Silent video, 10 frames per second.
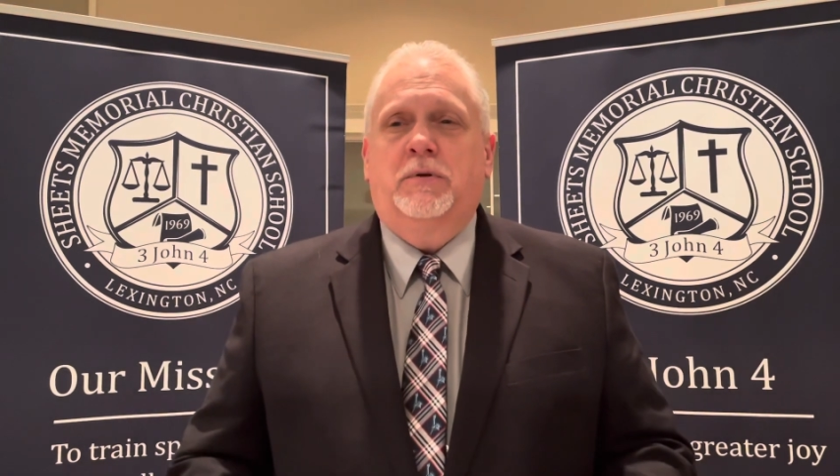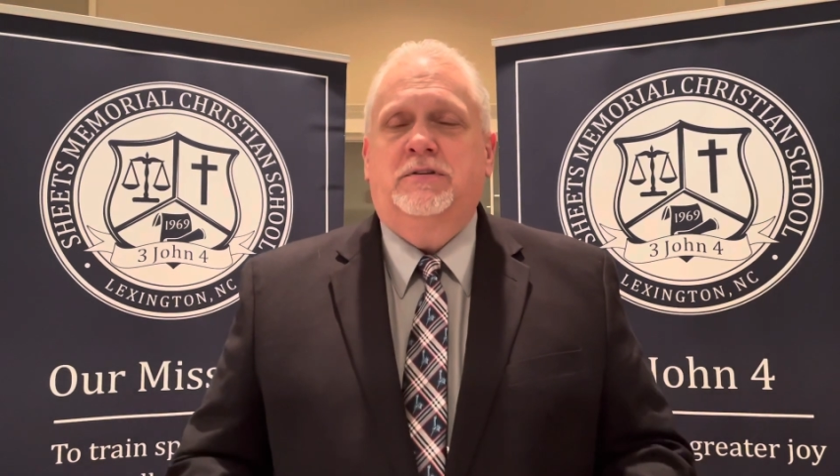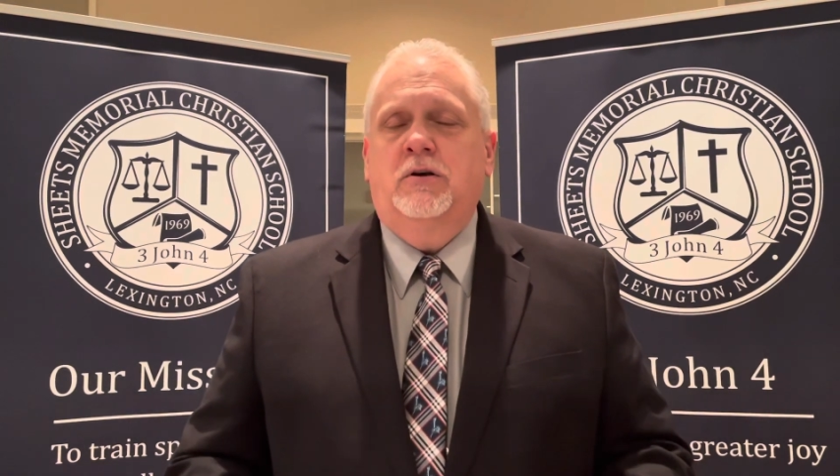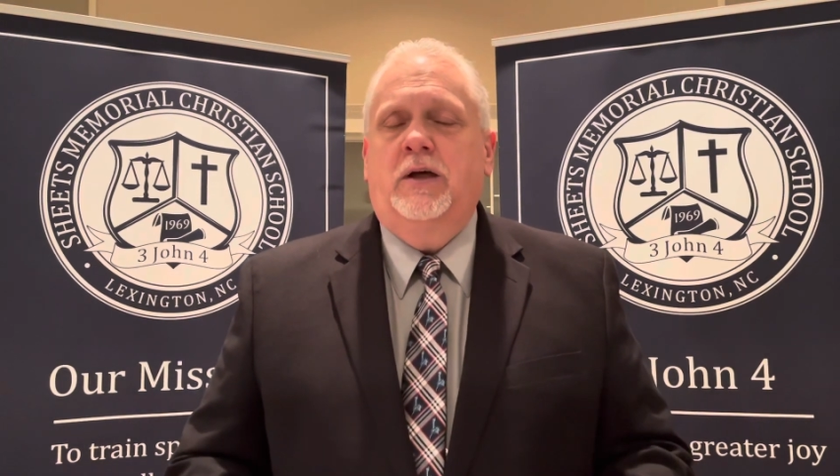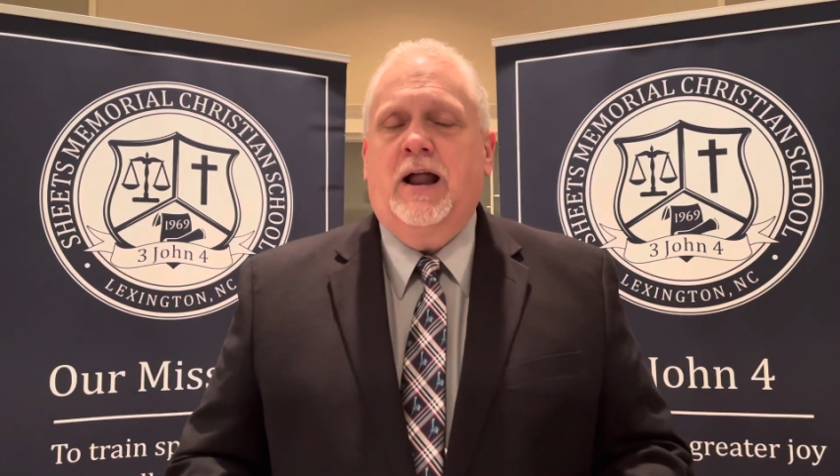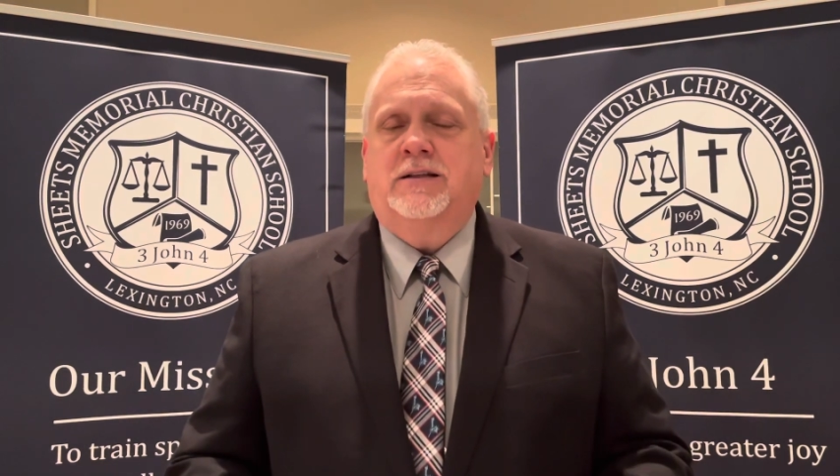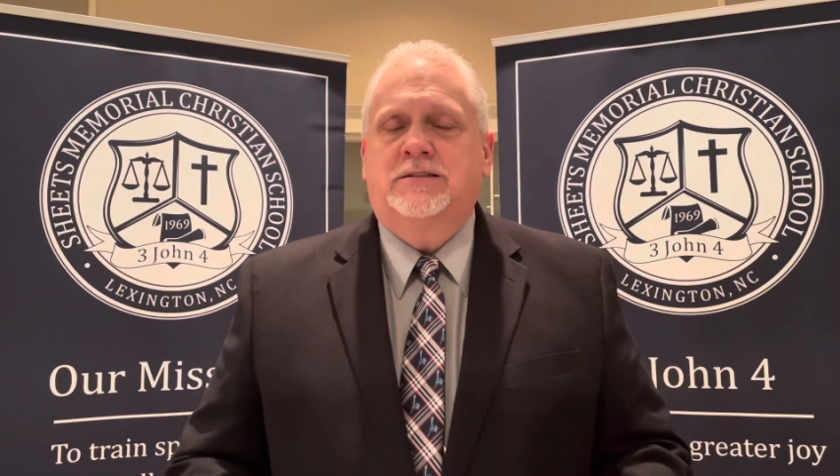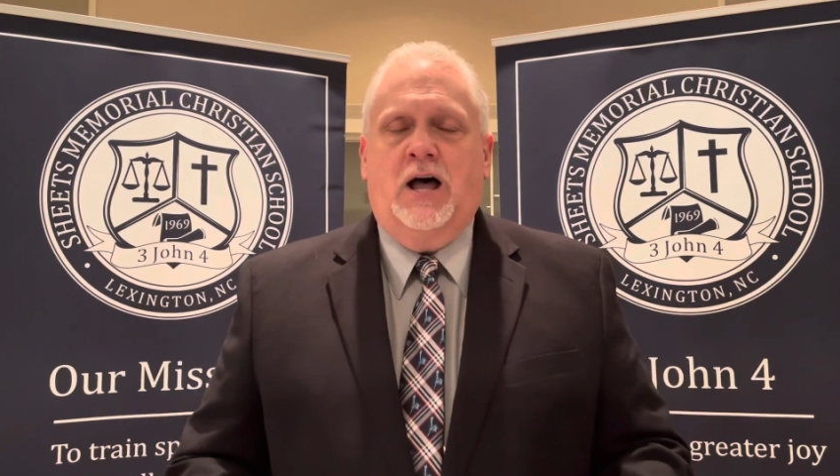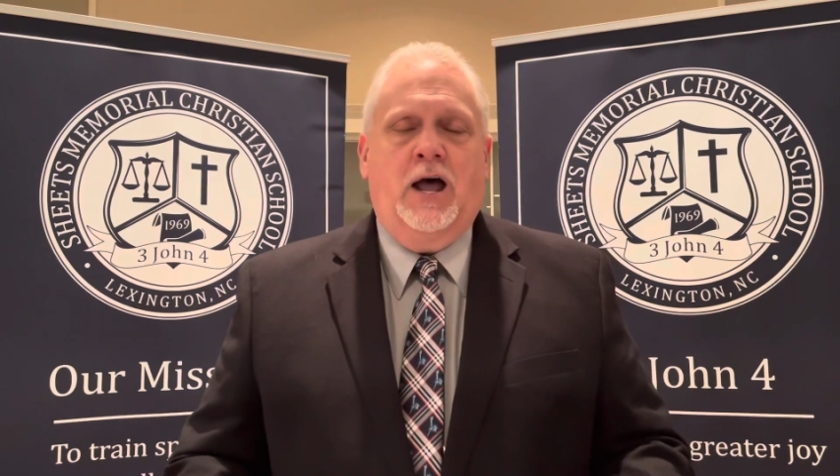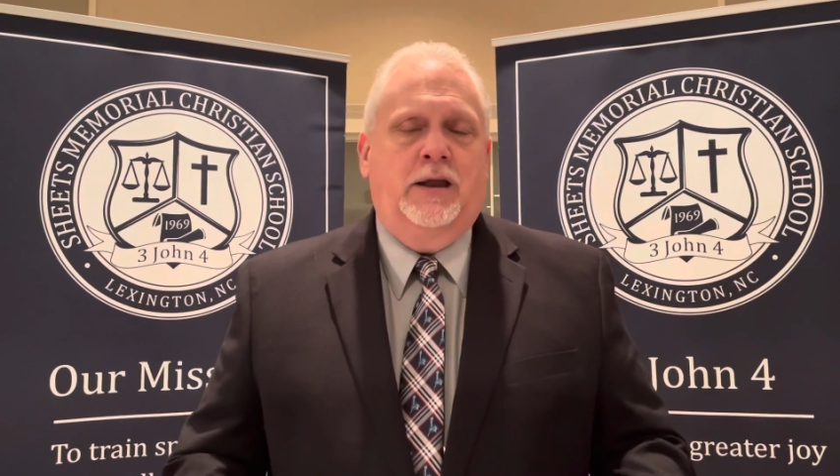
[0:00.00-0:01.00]
but still get
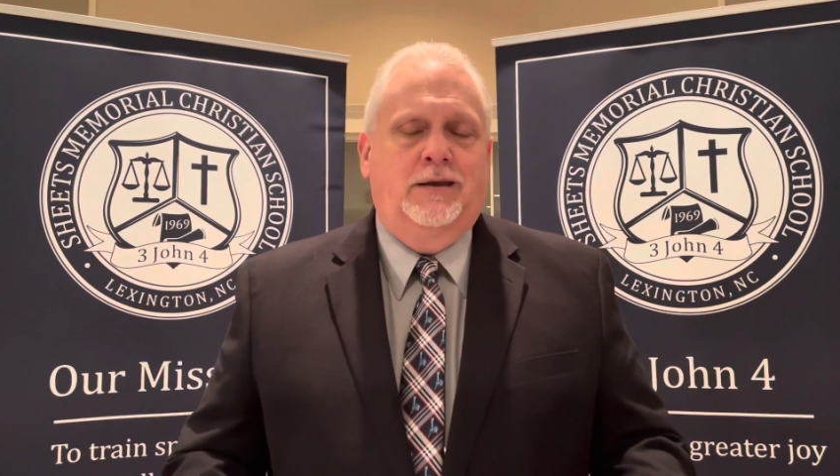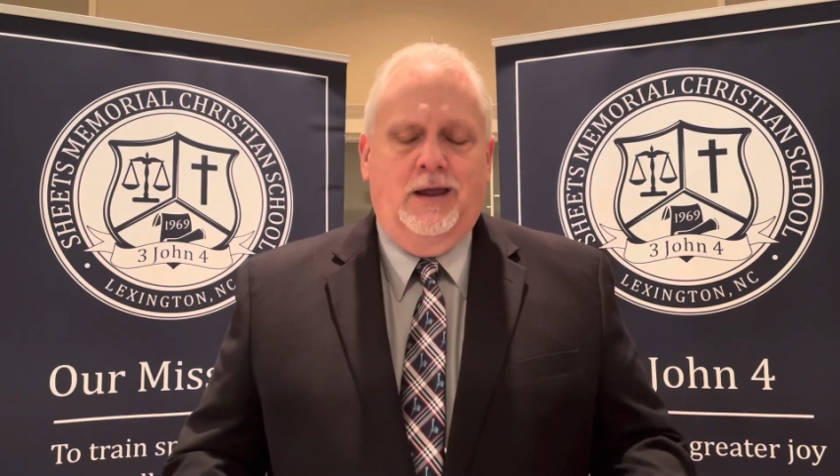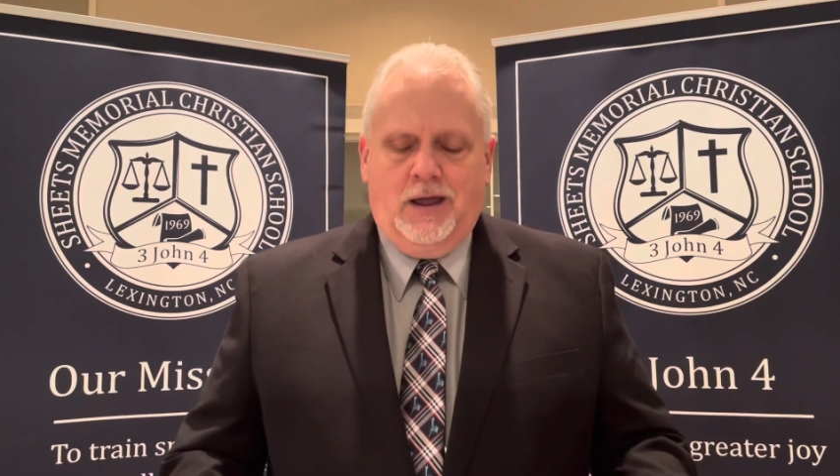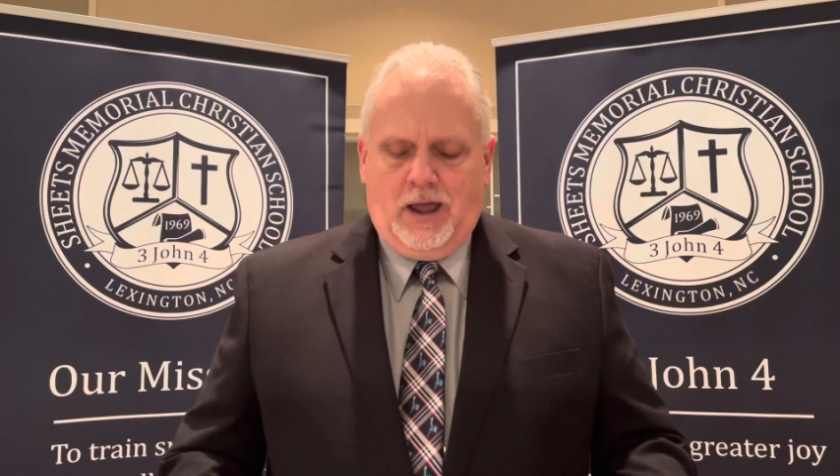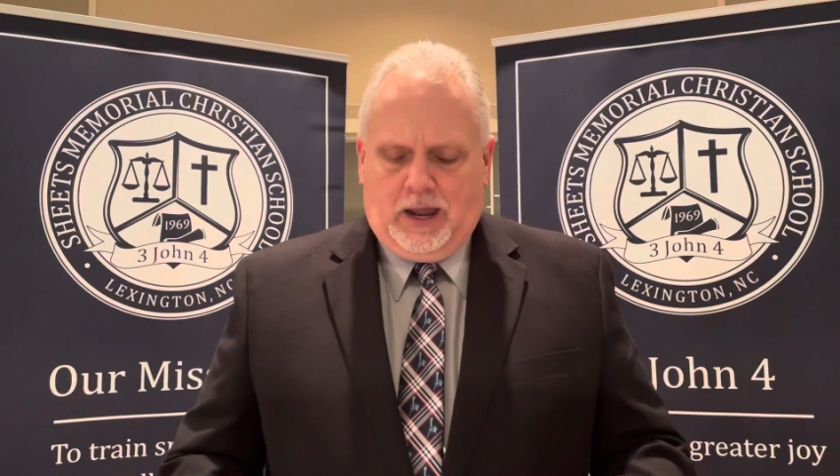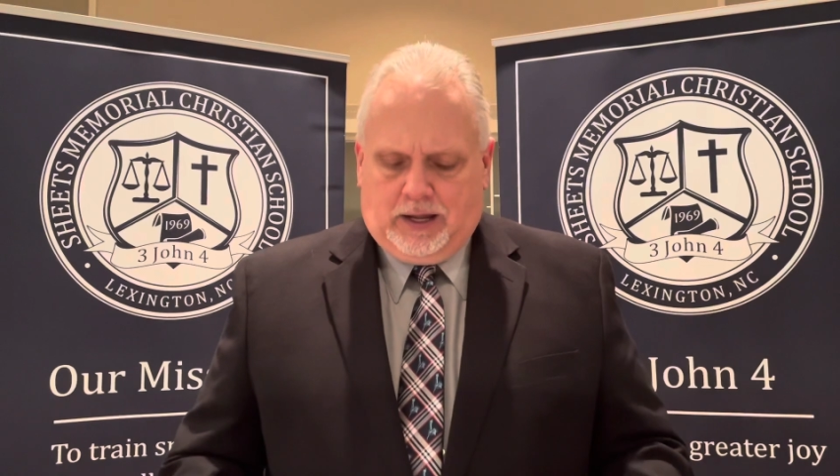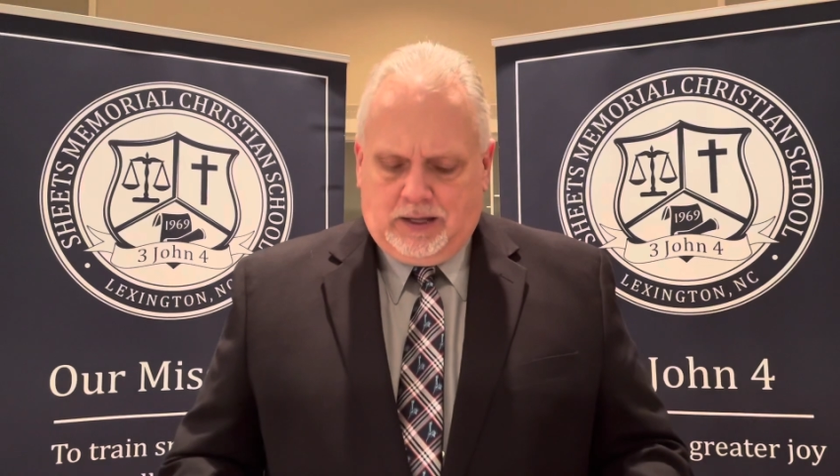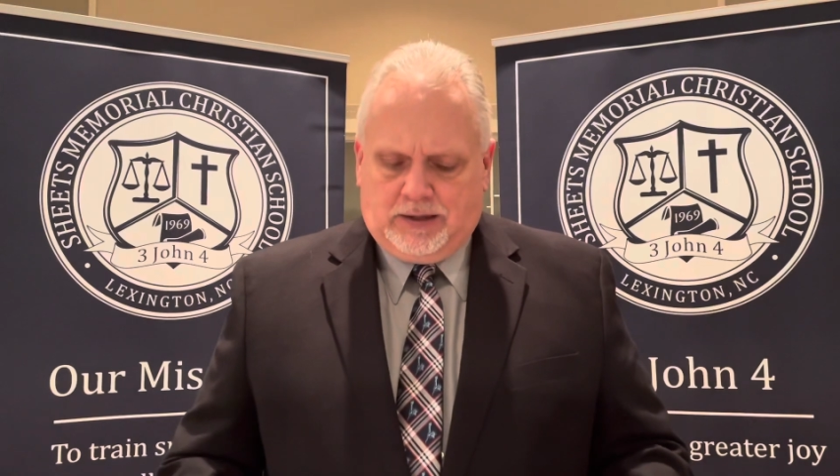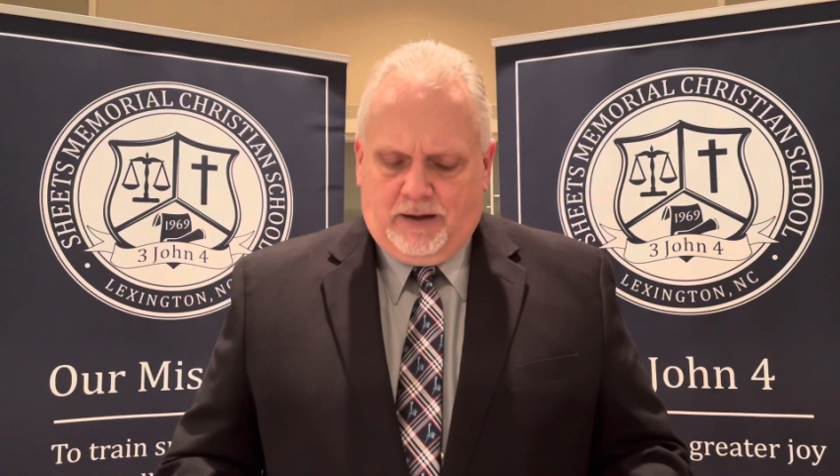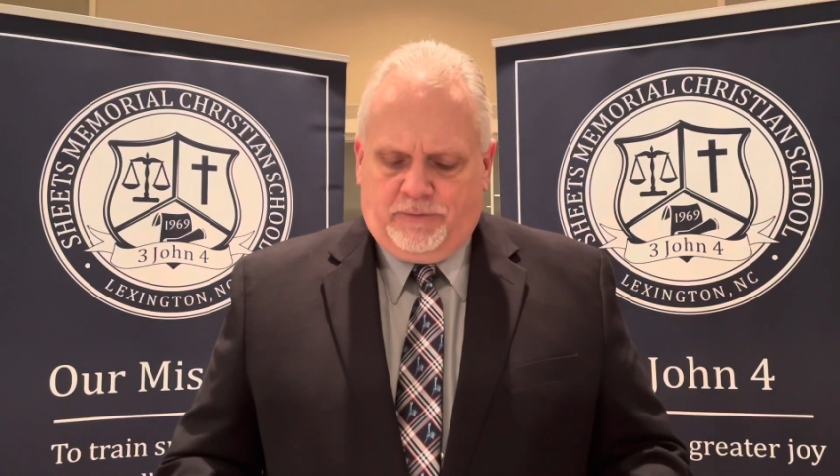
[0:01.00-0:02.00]
outside and
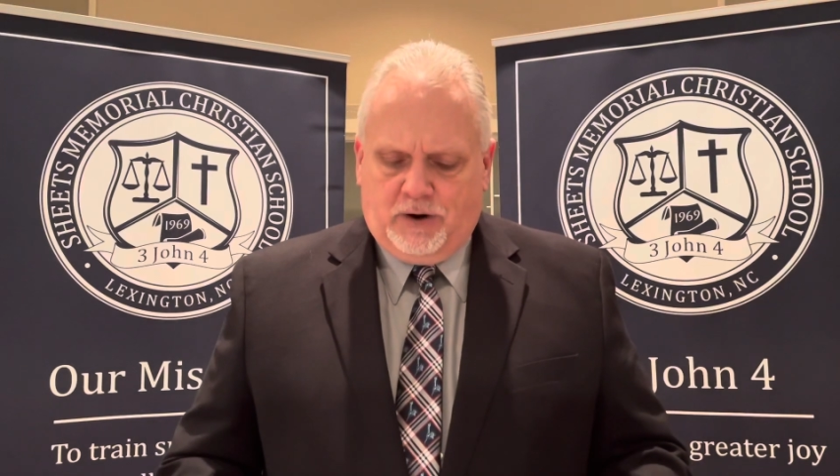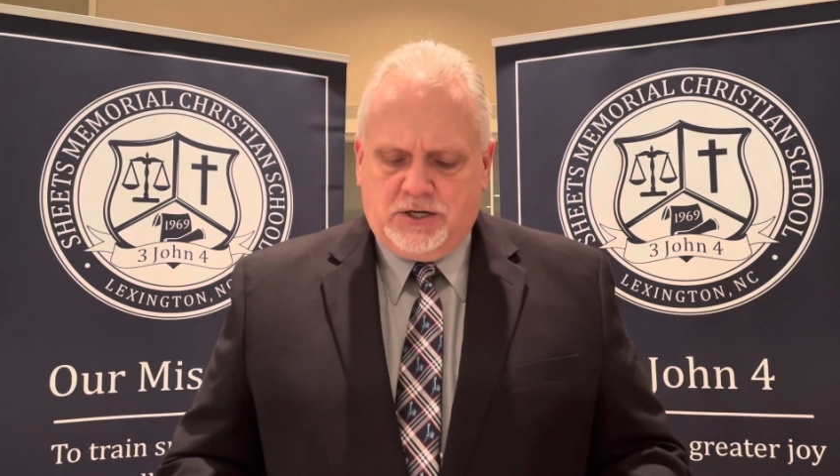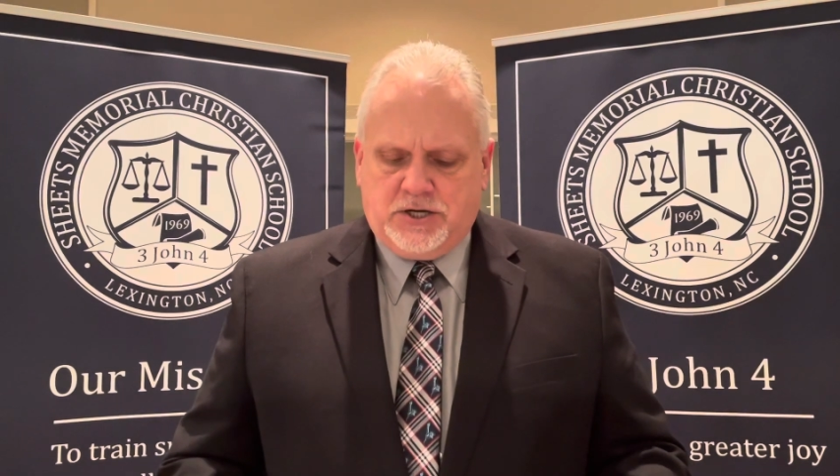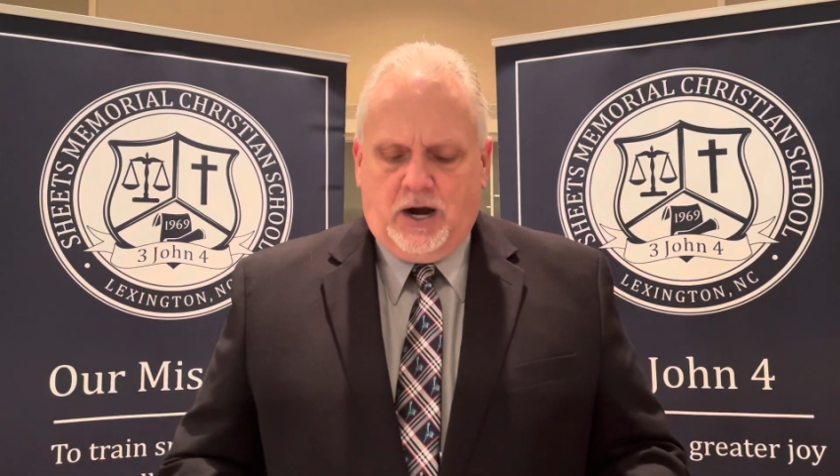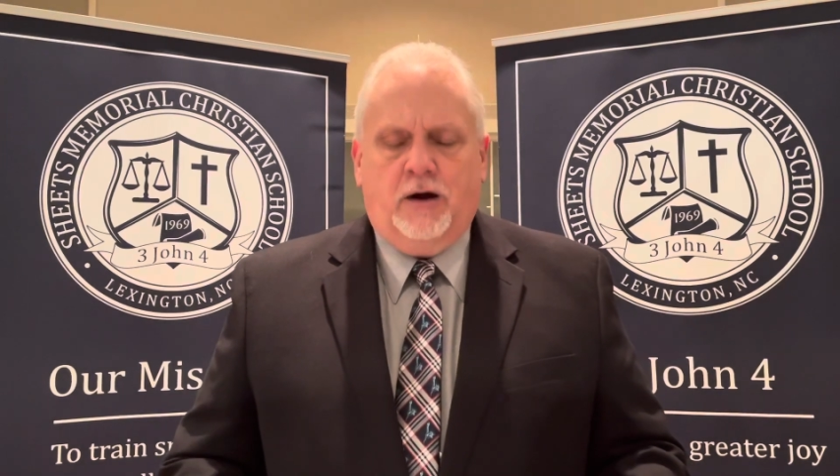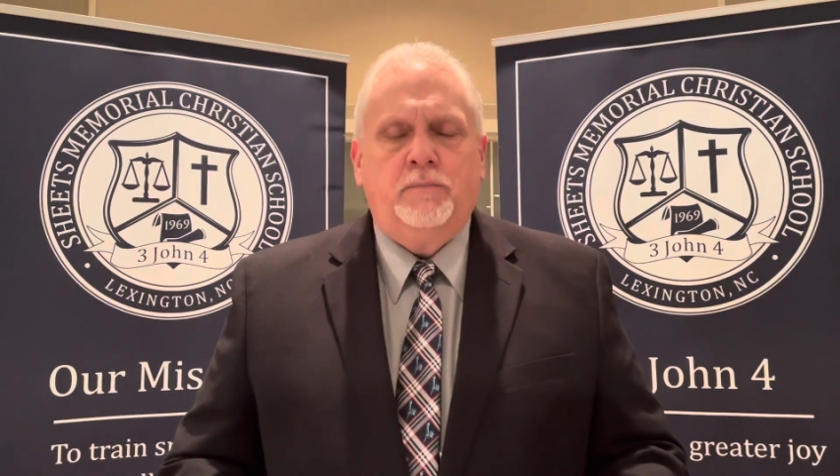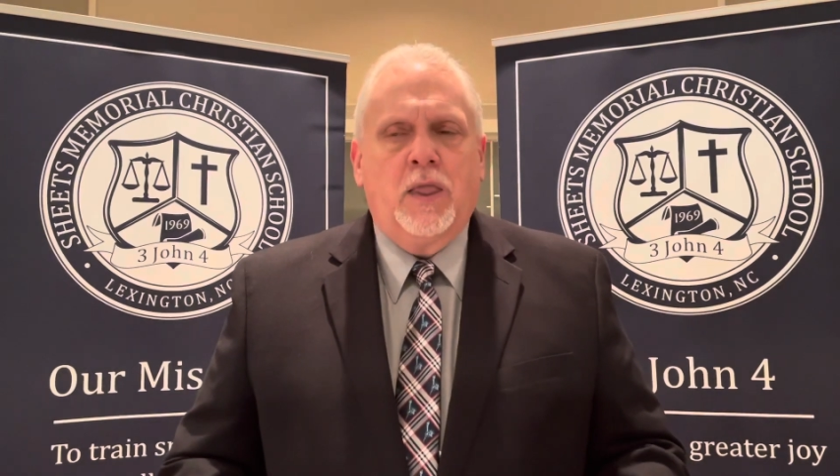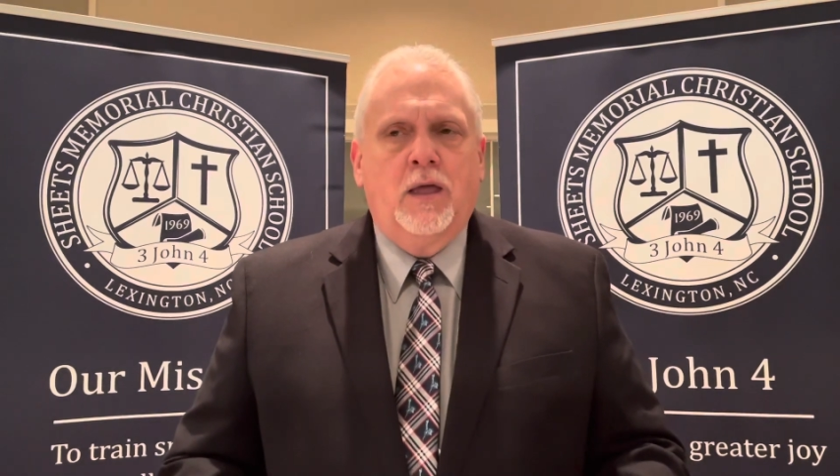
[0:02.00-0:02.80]
get that fresh air.